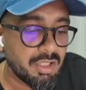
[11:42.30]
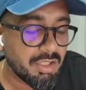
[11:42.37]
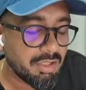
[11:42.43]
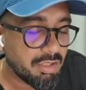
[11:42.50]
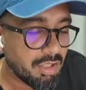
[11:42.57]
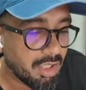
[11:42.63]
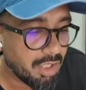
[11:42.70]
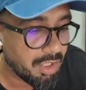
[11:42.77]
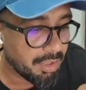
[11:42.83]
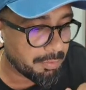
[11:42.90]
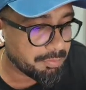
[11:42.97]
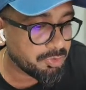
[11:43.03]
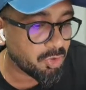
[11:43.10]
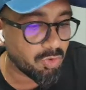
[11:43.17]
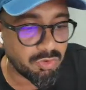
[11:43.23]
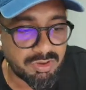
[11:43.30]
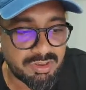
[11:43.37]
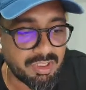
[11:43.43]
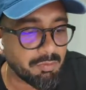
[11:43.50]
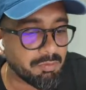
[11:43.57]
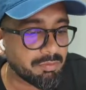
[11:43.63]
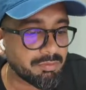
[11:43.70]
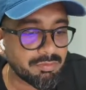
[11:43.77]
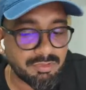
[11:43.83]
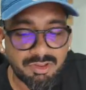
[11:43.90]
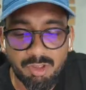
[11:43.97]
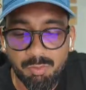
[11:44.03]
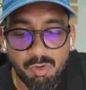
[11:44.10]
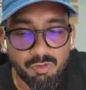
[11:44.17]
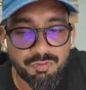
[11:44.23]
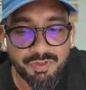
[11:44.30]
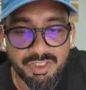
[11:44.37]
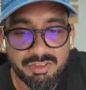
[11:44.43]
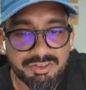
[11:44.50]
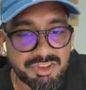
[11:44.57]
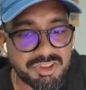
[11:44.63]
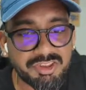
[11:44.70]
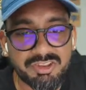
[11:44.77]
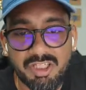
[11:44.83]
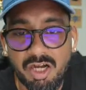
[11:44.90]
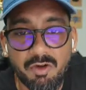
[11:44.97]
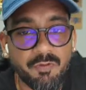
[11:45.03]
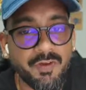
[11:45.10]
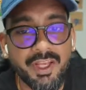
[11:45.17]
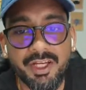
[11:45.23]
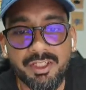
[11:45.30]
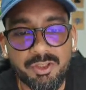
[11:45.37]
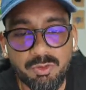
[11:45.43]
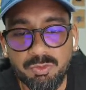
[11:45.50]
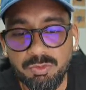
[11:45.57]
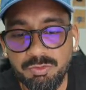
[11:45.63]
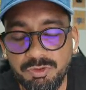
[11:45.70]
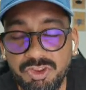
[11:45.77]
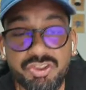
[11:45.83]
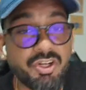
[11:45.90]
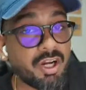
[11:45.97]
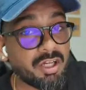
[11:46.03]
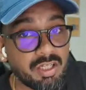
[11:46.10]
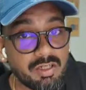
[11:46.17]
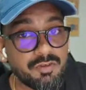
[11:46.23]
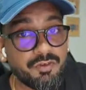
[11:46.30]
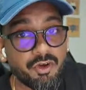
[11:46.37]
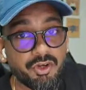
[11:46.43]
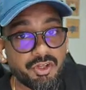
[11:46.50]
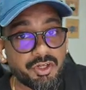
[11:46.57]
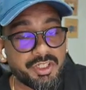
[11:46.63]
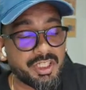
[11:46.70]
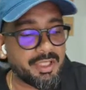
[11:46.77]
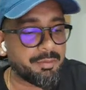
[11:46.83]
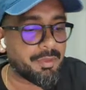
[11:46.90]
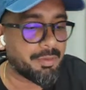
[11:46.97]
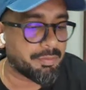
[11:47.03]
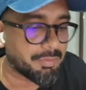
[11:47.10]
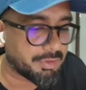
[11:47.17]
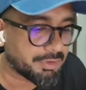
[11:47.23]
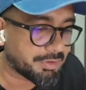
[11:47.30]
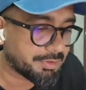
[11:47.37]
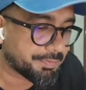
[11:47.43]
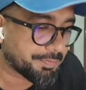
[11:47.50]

some of it just away to struggle for your team members.